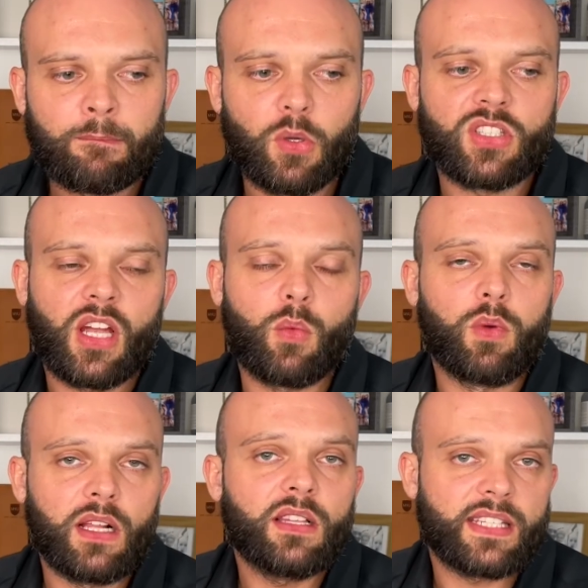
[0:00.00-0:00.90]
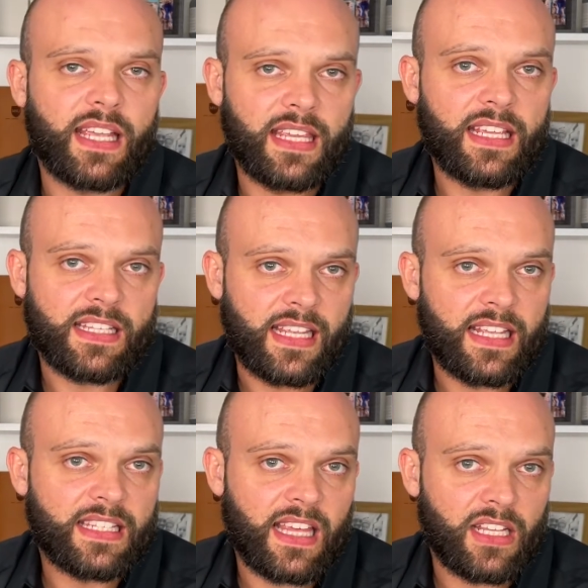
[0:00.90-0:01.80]
What I will say
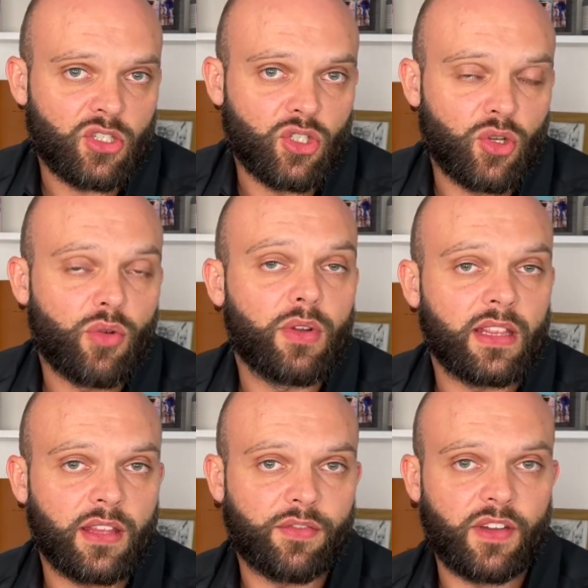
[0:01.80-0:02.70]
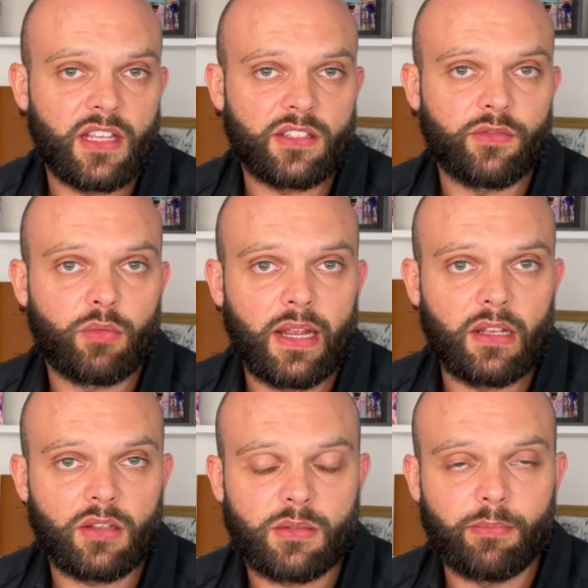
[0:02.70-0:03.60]
is that during the phase of
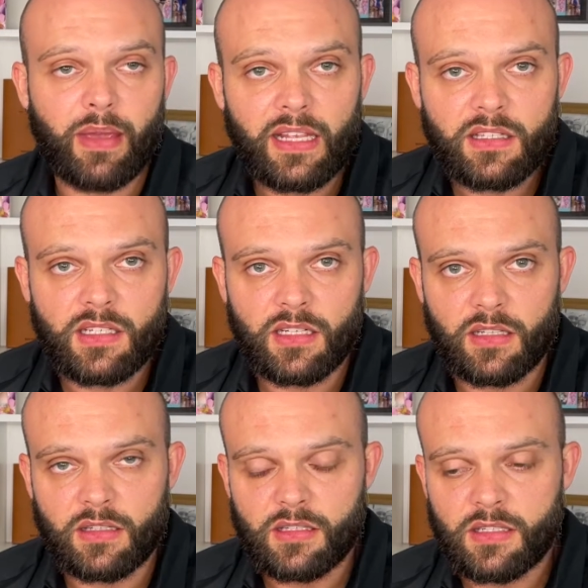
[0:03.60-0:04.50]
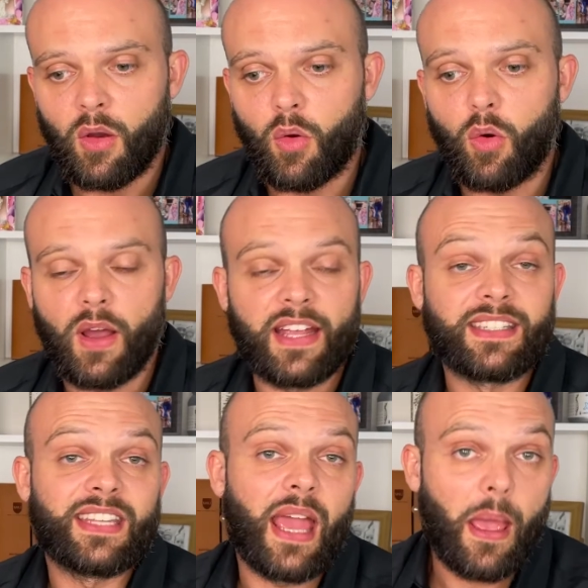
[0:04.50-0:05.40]
weight loss maintenance, or
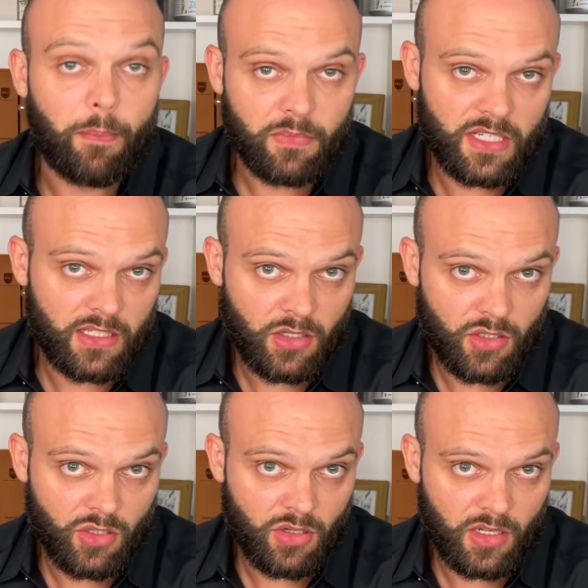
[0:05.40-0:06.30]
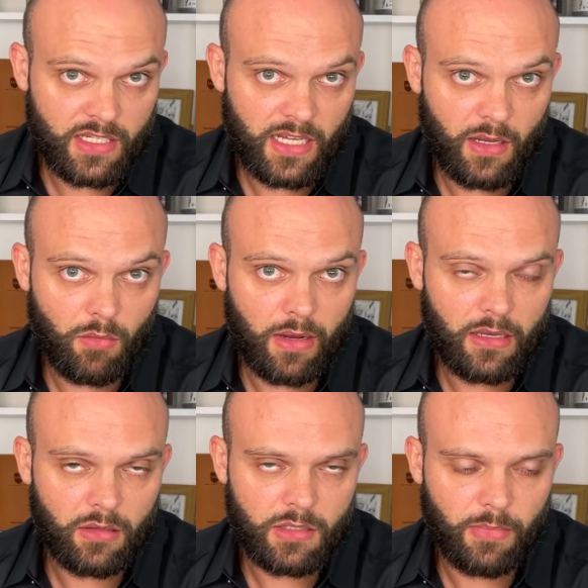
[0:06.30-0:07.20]
attempted, should I say, weight
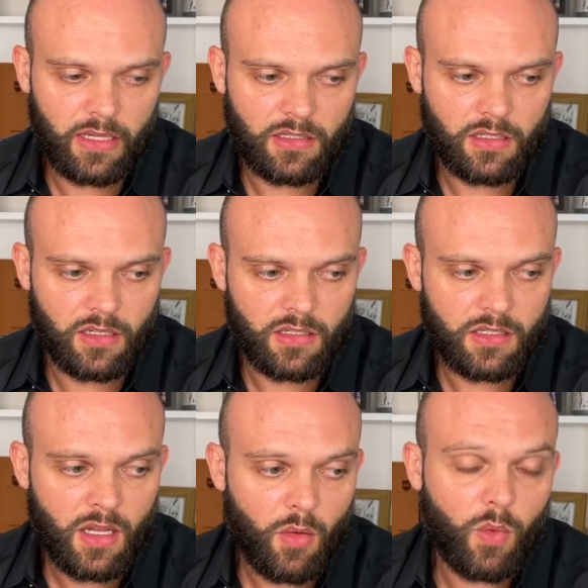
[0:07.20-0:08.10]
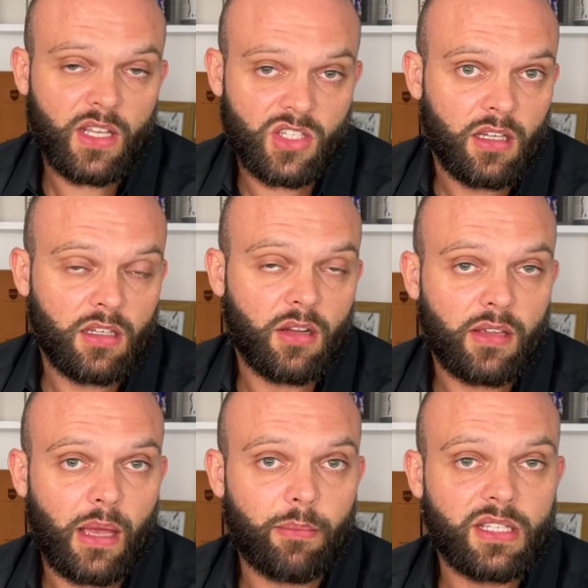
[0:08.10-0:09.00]
loss maintenance, which, you know,
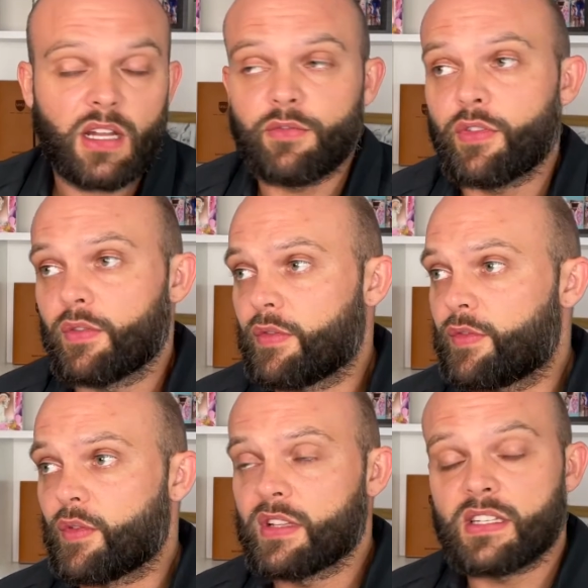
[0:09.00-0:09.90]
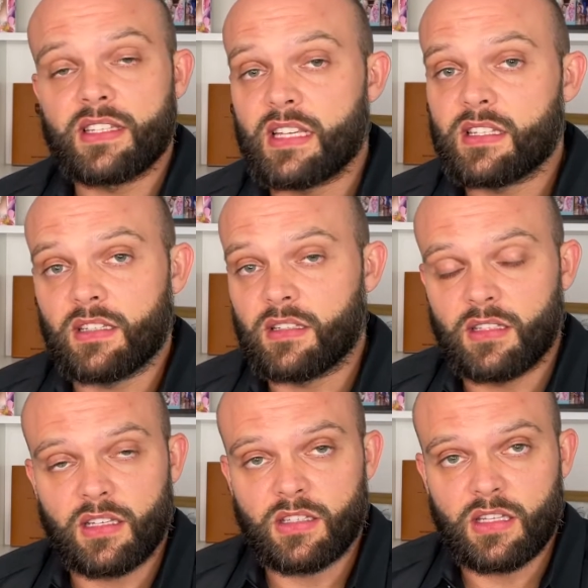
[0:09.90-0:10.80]
can be done. For instance,
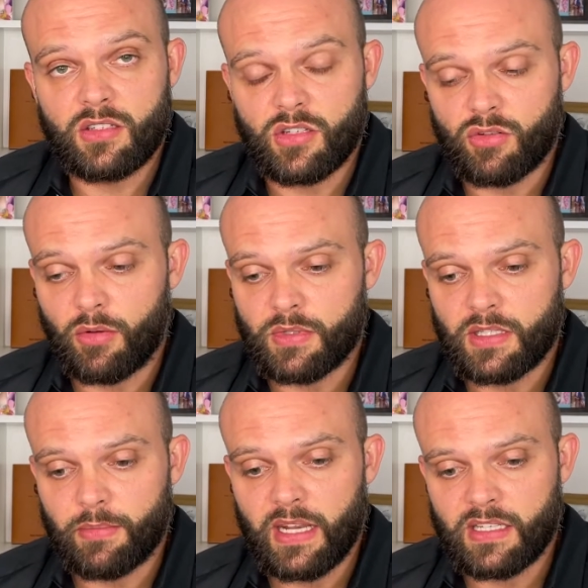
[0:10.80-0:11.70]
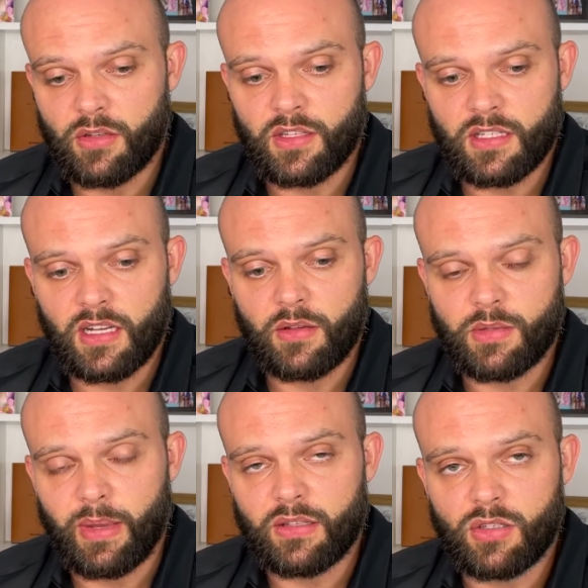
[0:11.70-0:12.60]
this just cropped into my head. It's not the study I
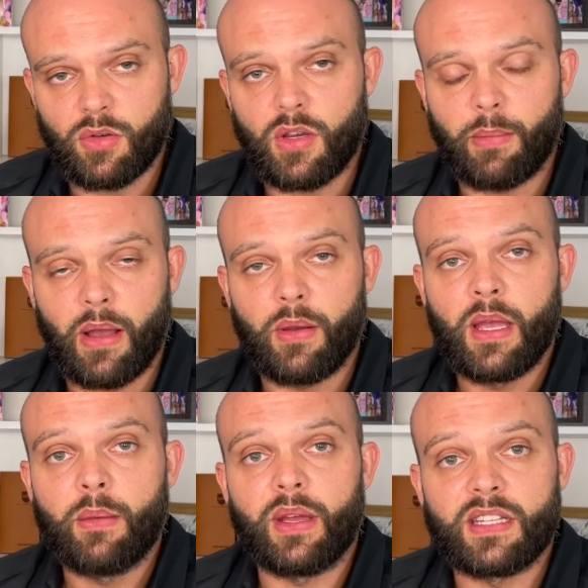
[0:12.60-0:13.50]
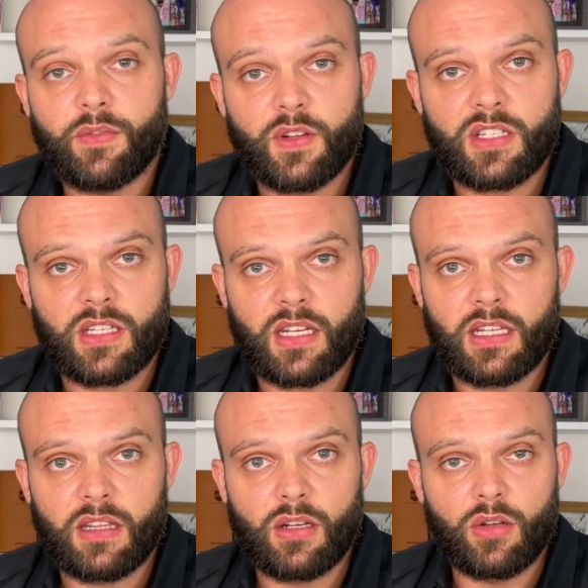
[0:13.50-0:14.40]
was about to talk about, but a different
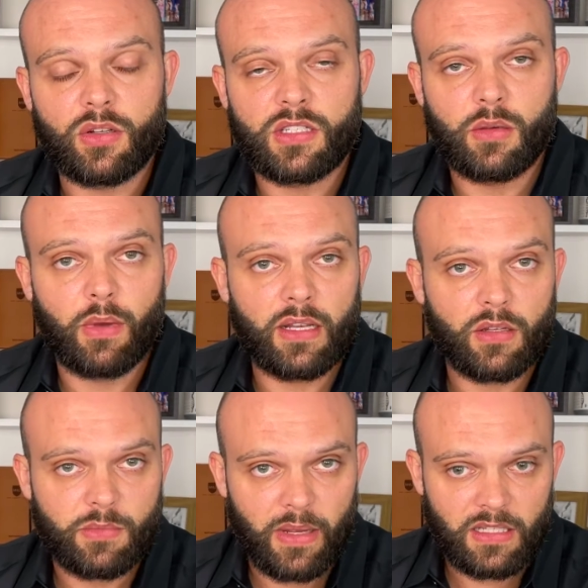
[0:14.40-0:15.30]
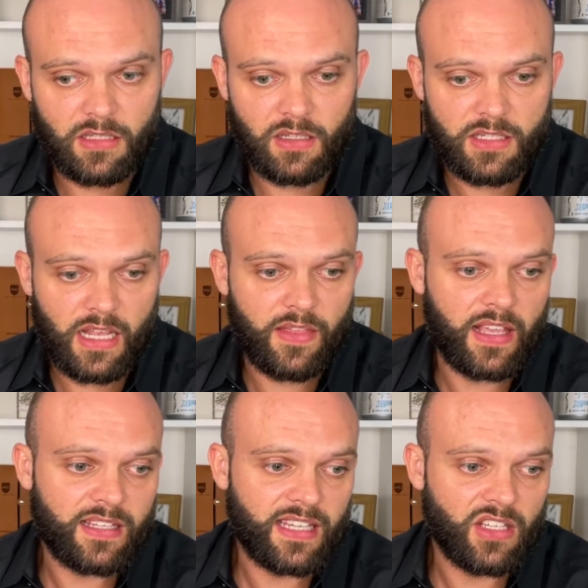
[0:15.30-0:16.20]
study that looked at weight loss maintenance, and
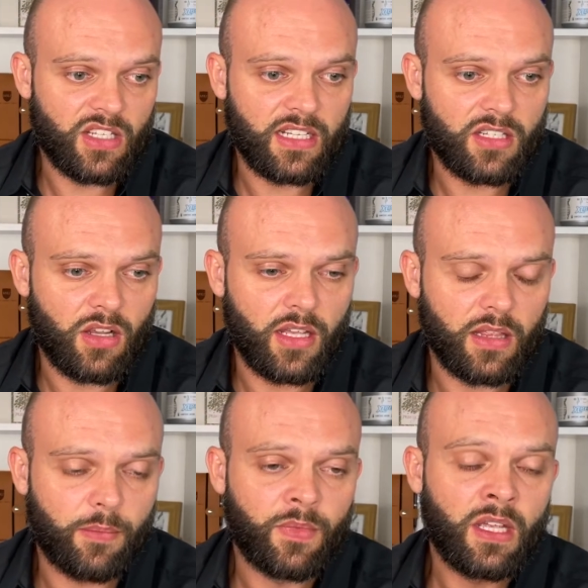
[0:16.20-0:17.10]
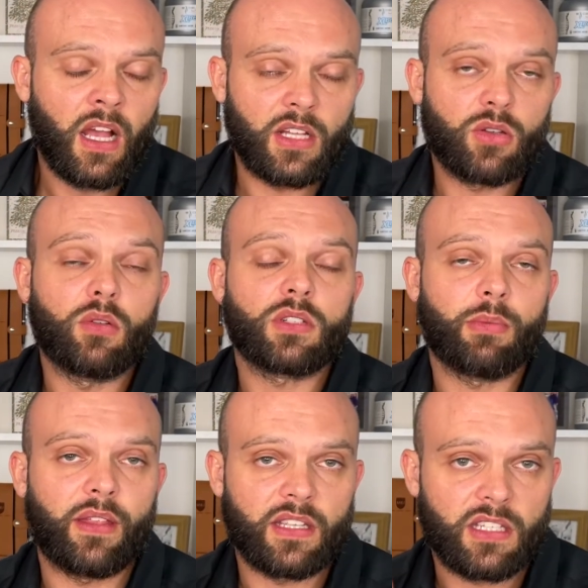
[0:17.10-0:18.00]
they essentially assigned them. I talked
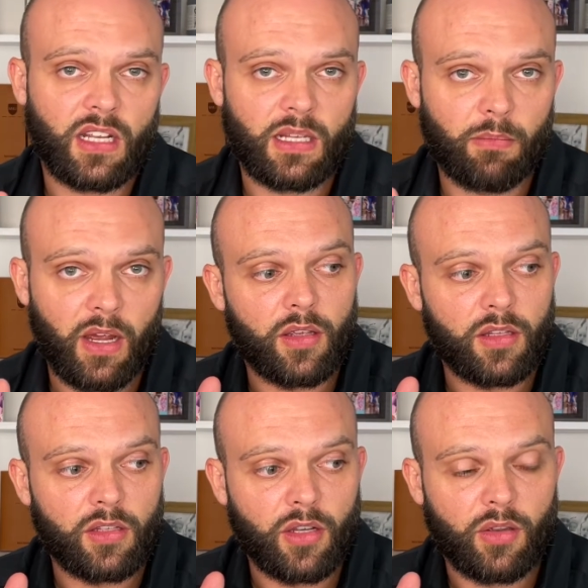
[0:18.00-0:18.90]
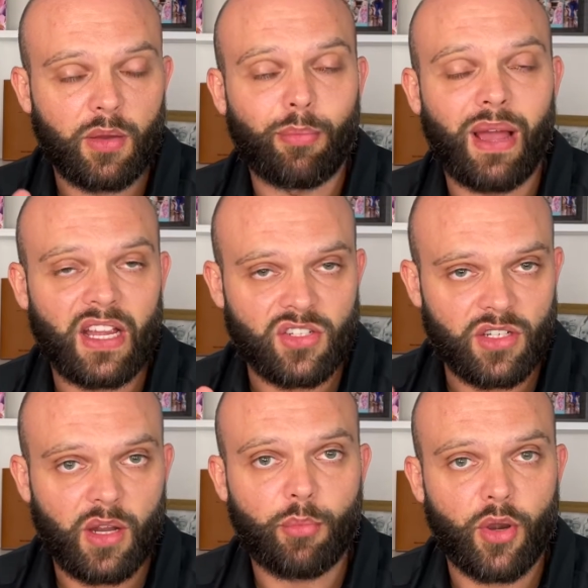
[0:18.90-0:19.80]
about this study in my, you know,
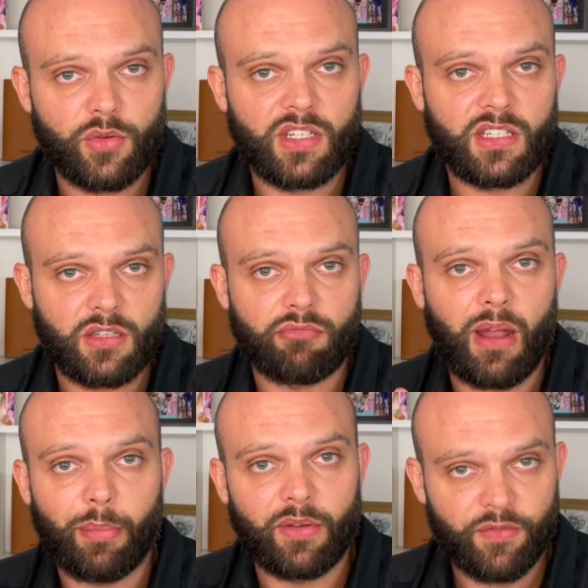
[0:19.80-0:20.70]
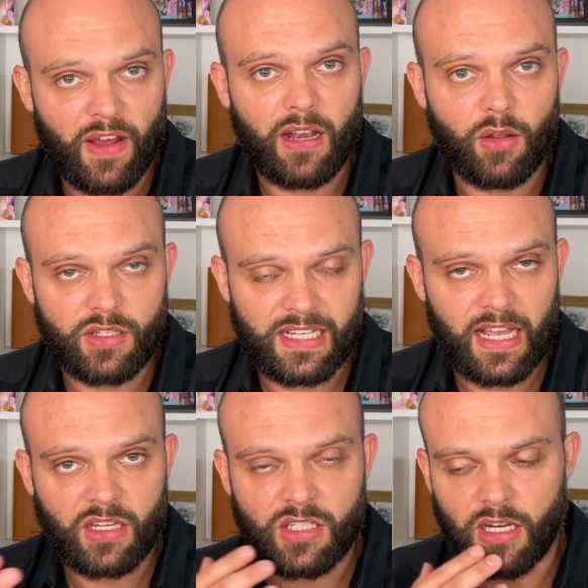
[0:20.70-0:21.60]
compassionate approaches to rapid fat loss
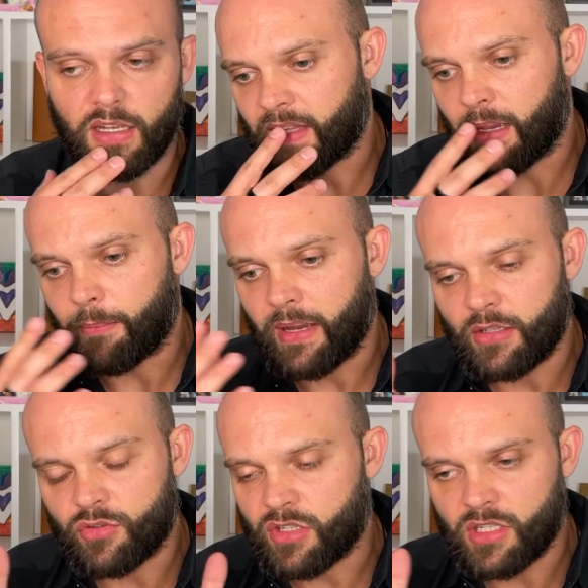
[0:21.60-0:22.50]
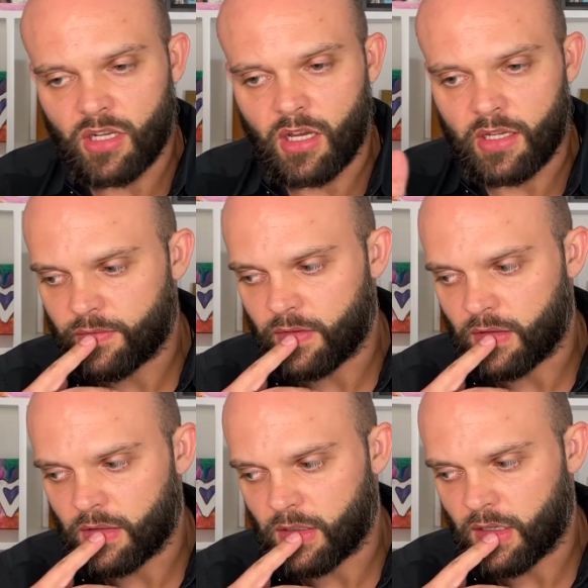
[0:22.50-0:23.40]
lecture at Mac Nutrition Live
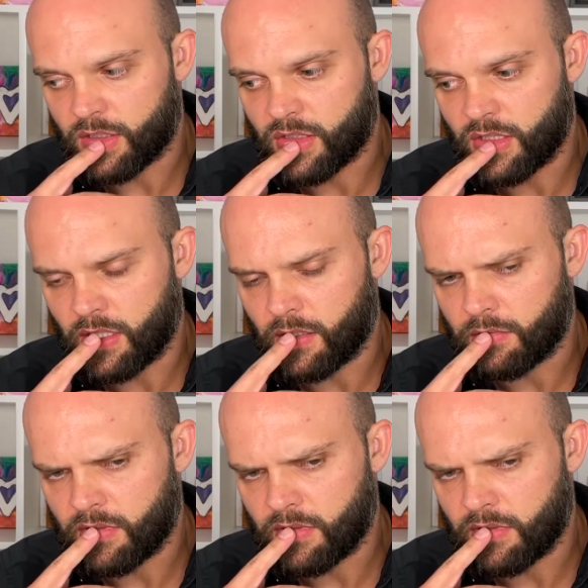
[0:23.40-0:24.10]
last year.